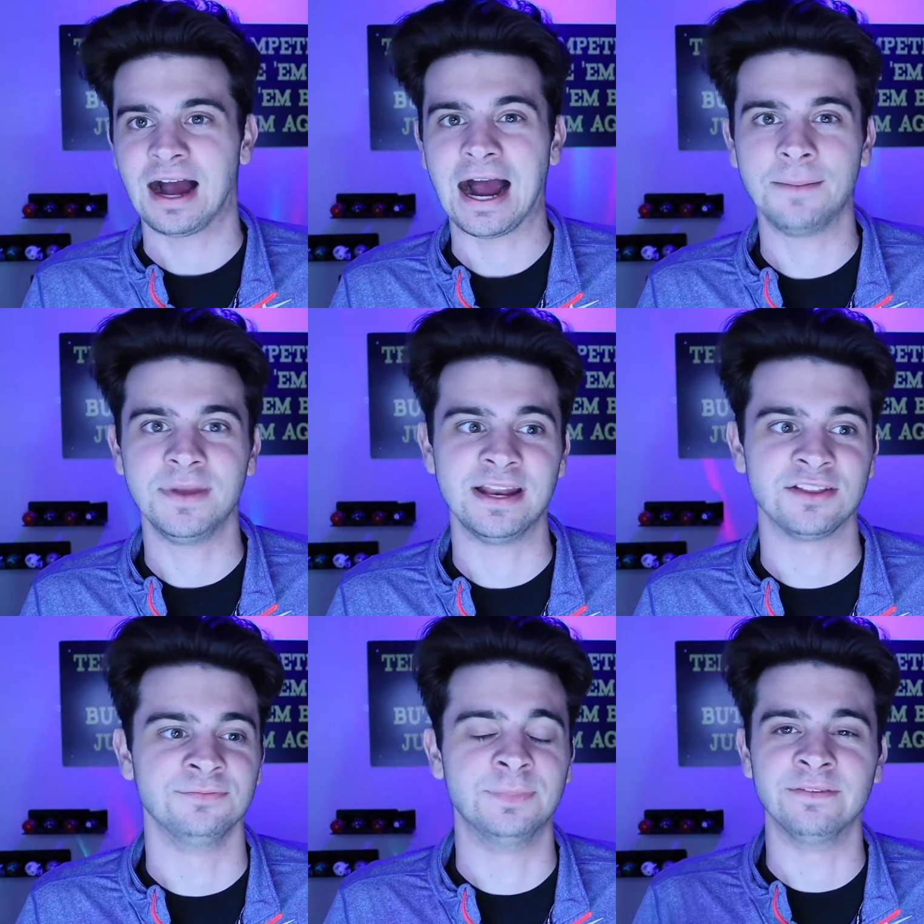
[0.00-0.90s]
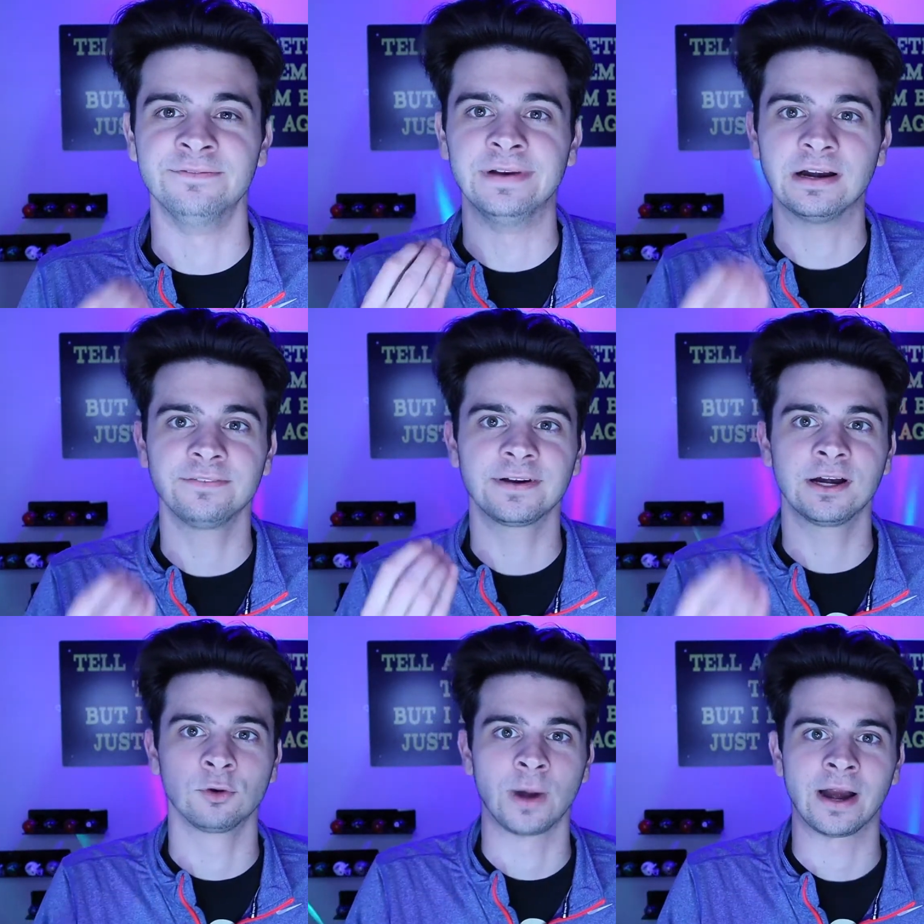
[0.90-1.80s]
I mean, it's been very,
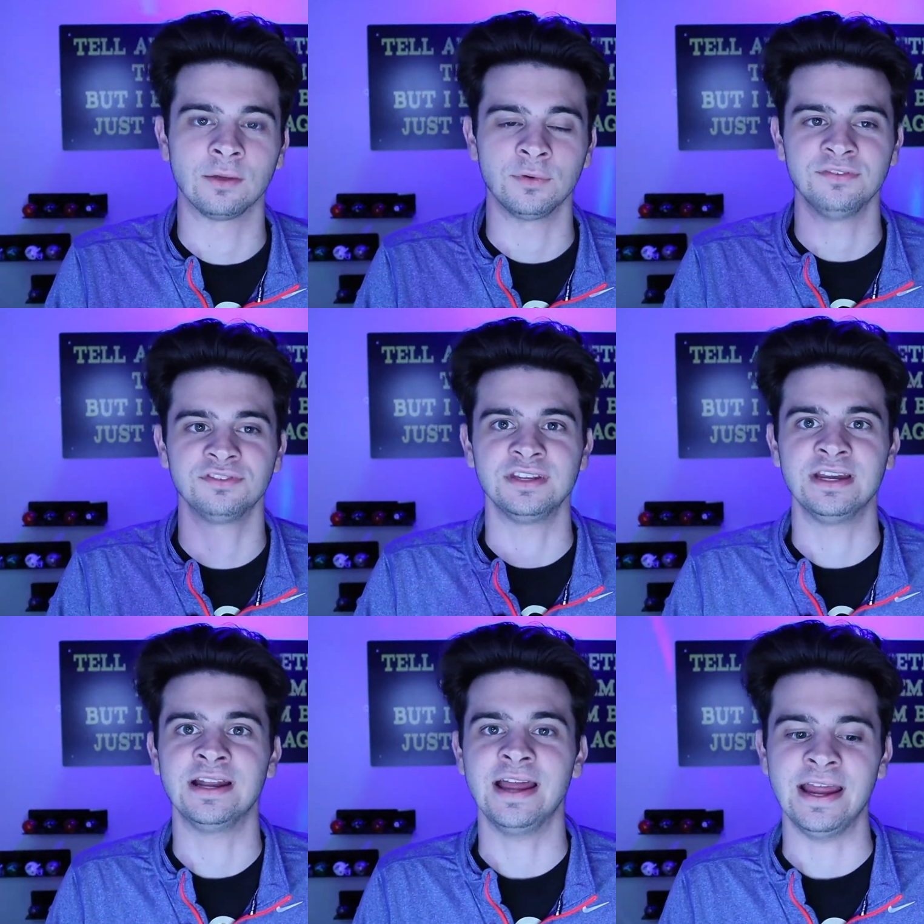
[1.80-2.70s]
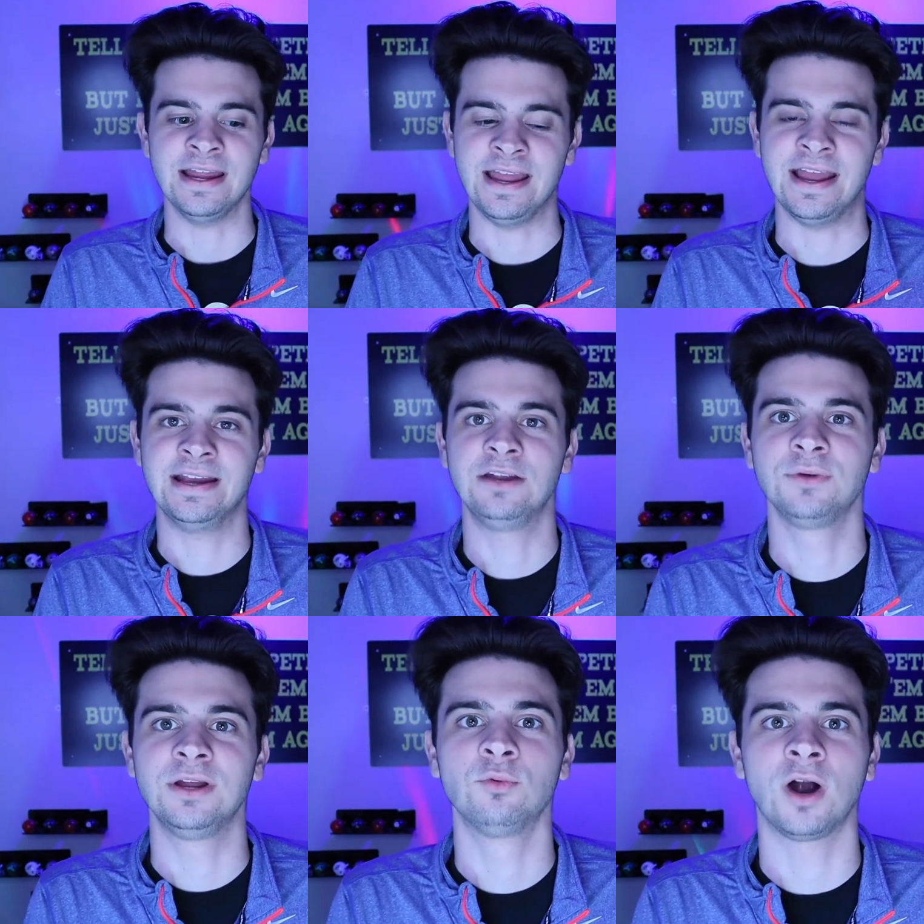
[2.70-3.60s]
very rare that we've seen a Andy
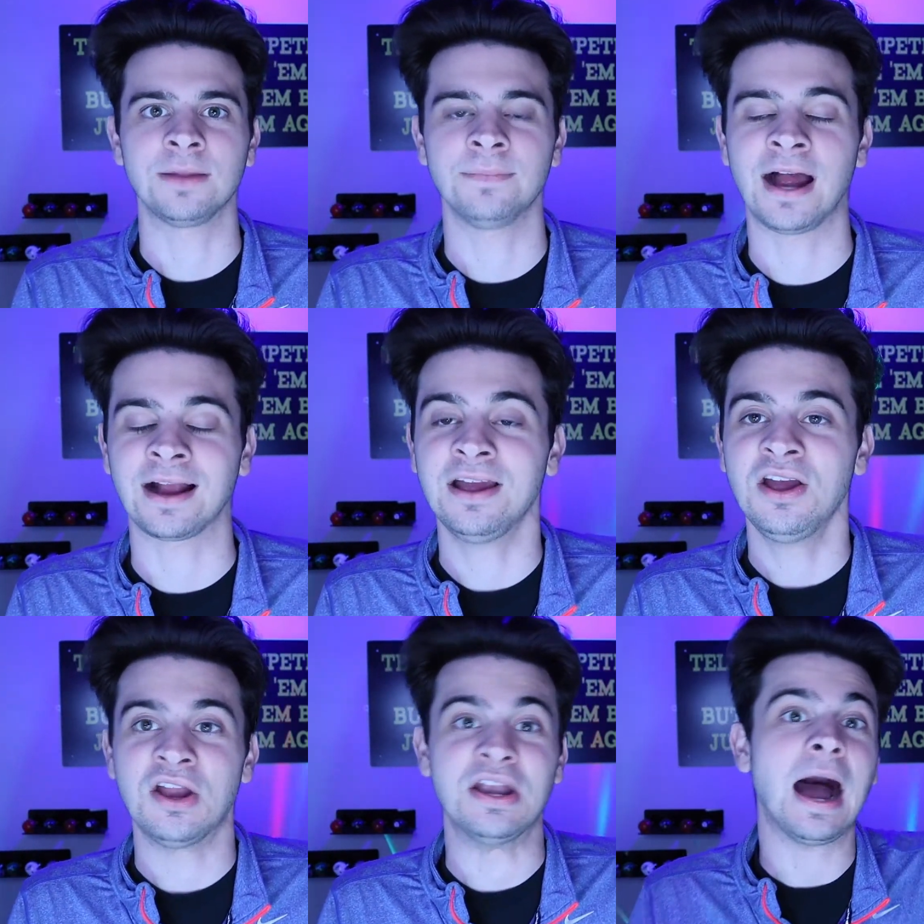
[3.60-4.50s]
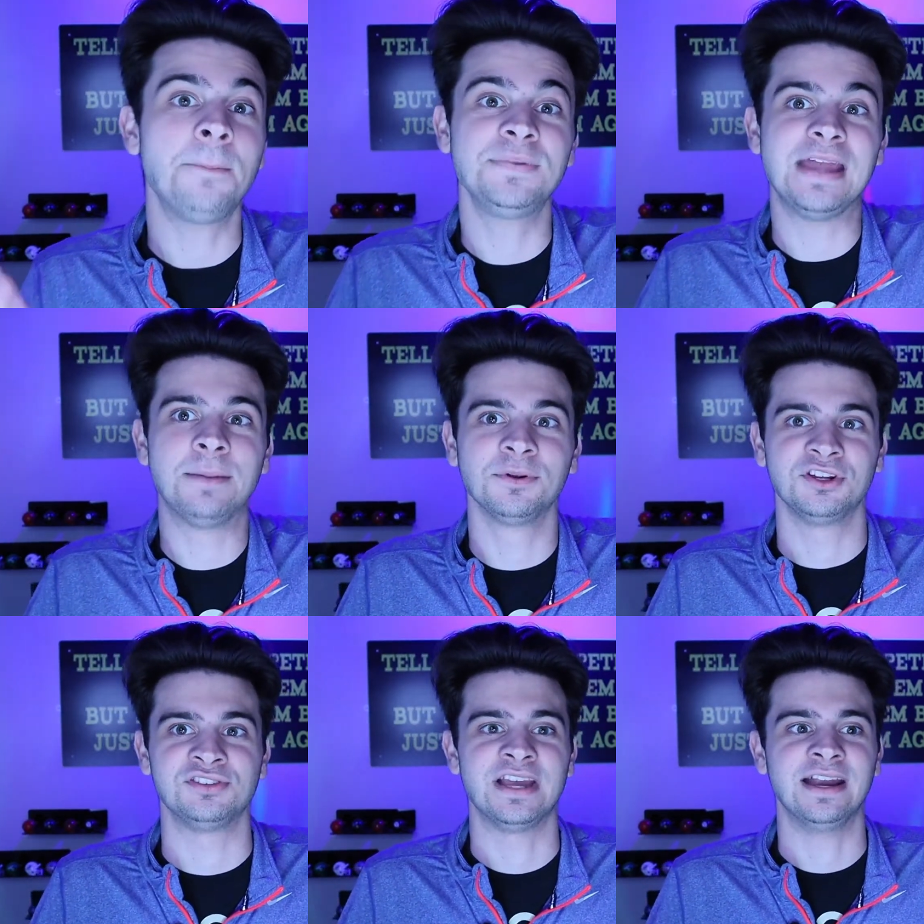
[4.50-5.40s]
Reid running back not be able to
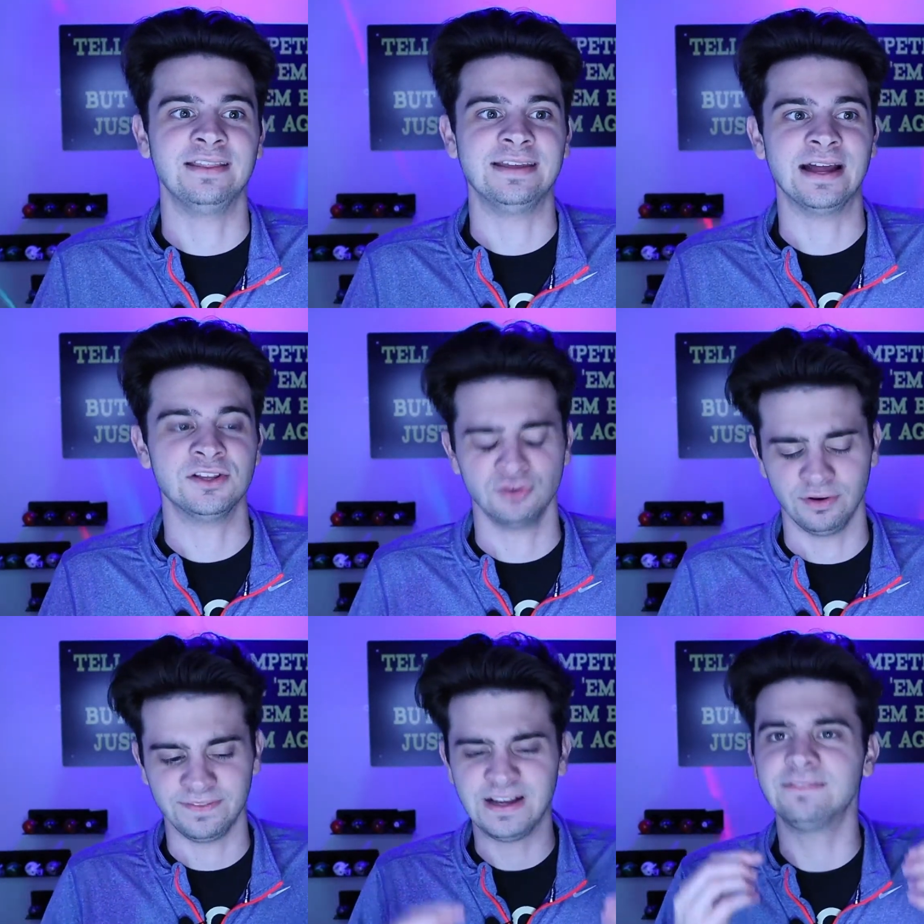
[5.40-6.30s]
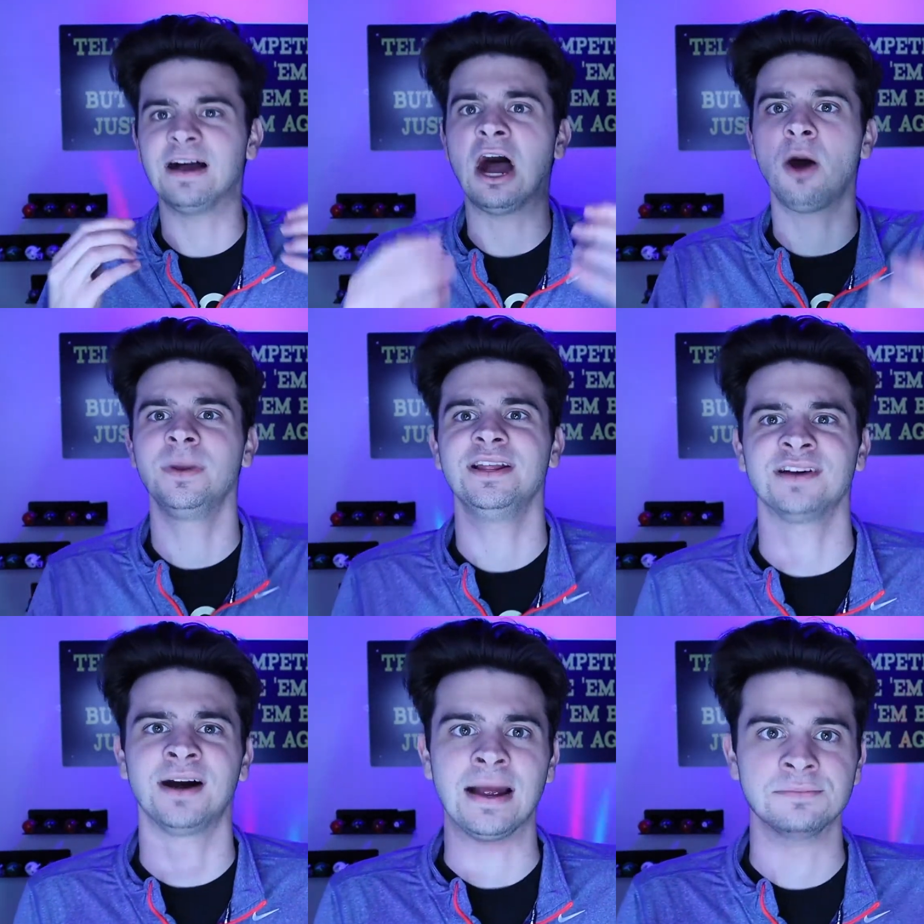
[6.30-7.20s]
just get into the end zone. And think of how many
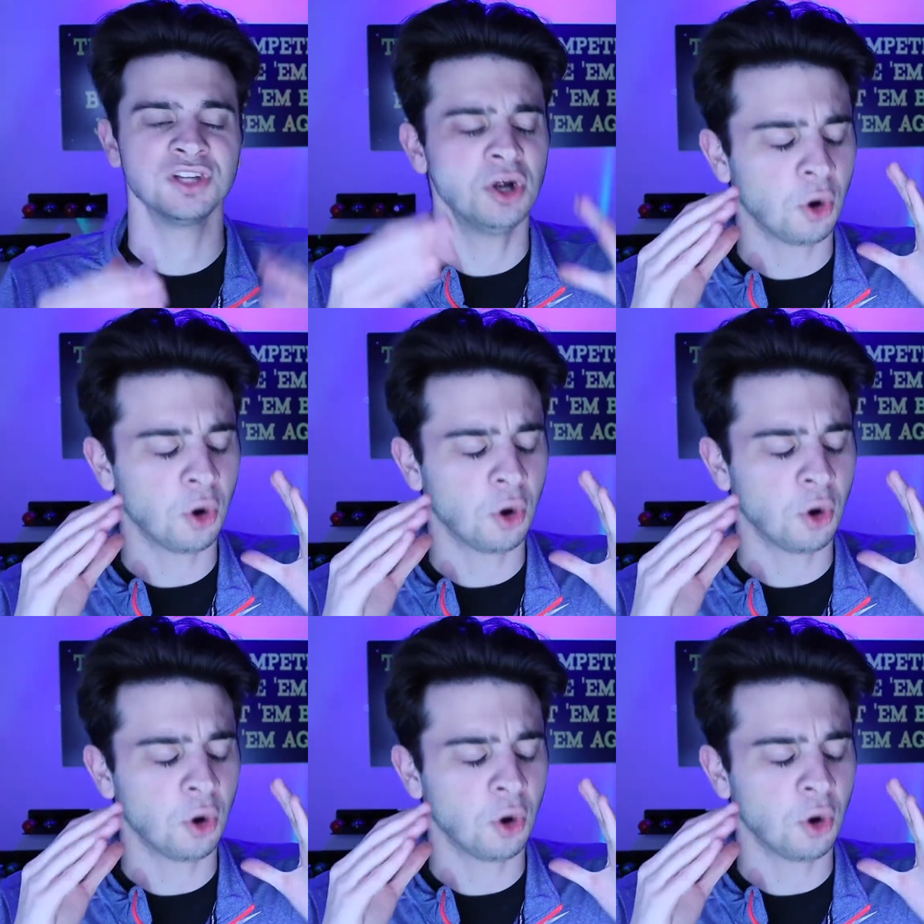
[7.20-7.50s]
times